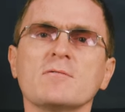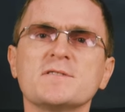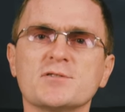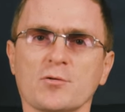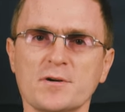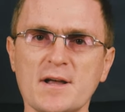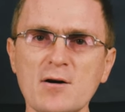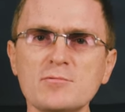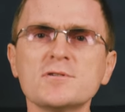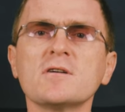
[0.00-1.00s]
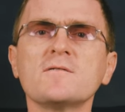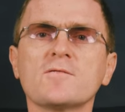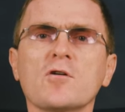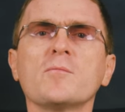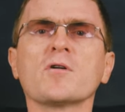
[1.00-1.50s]
Restore now to
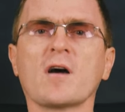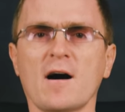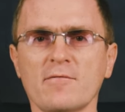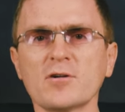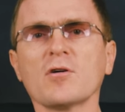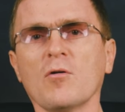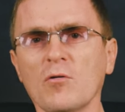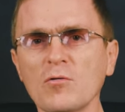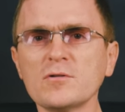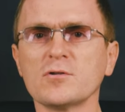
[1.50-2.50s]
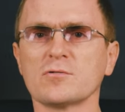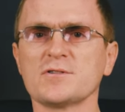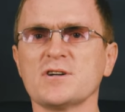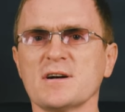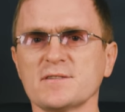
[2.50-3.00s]
confirm recovering all your
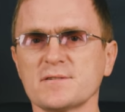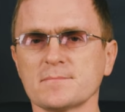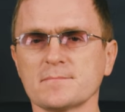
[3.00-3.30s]
chats.